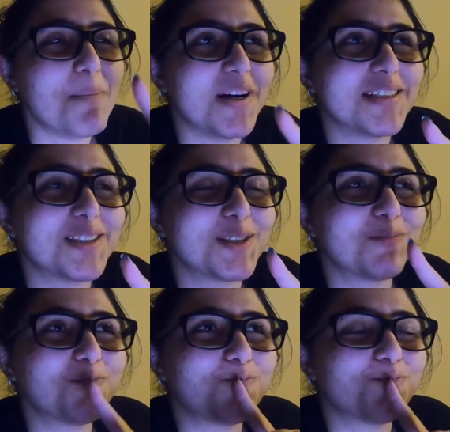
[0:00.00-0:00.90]
but
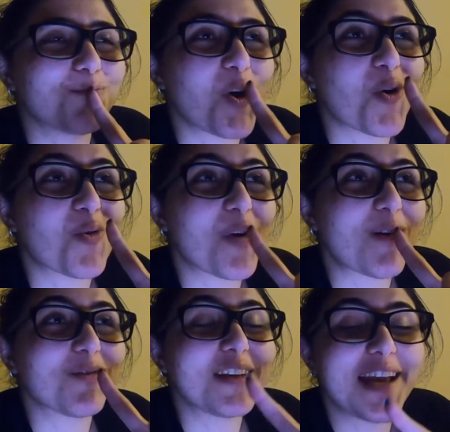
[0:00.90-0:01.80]

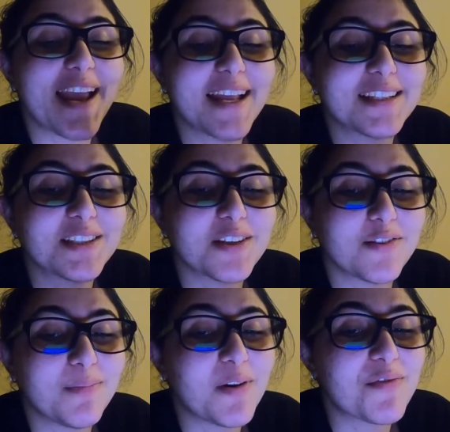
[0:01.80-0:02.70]
around the end
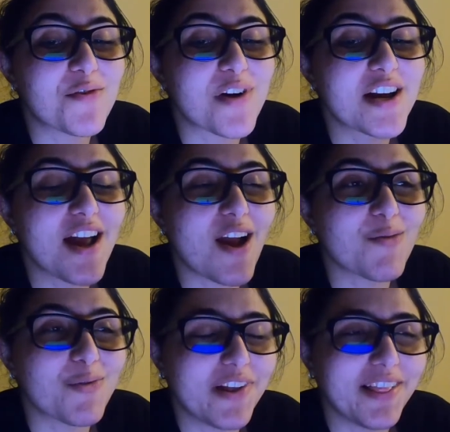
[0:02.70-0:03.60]
of my rewrite, I
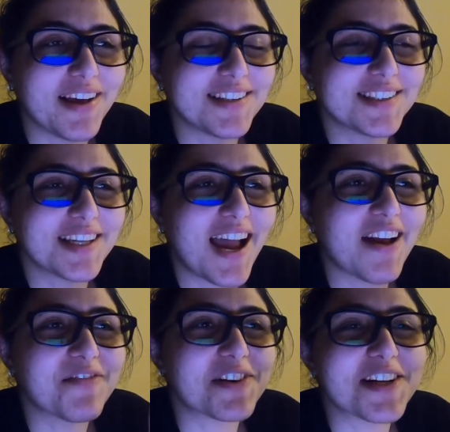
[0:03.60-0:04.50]
realized
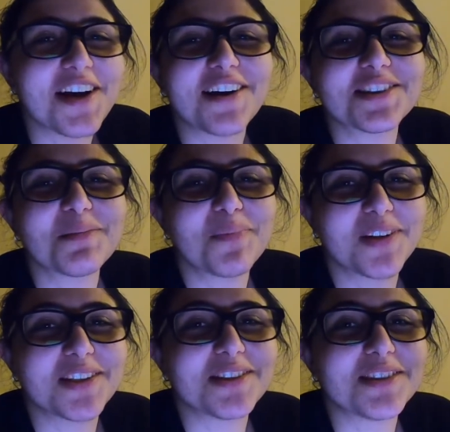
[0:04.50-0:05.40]
I forgot to
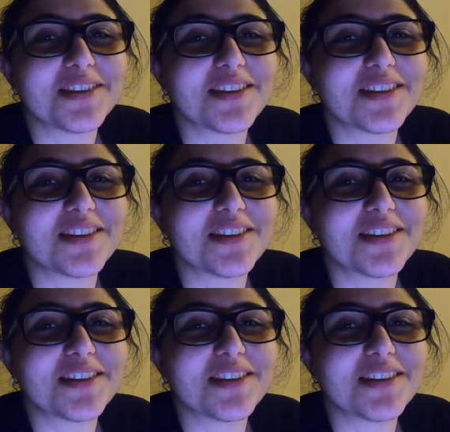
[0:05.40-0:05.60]
put in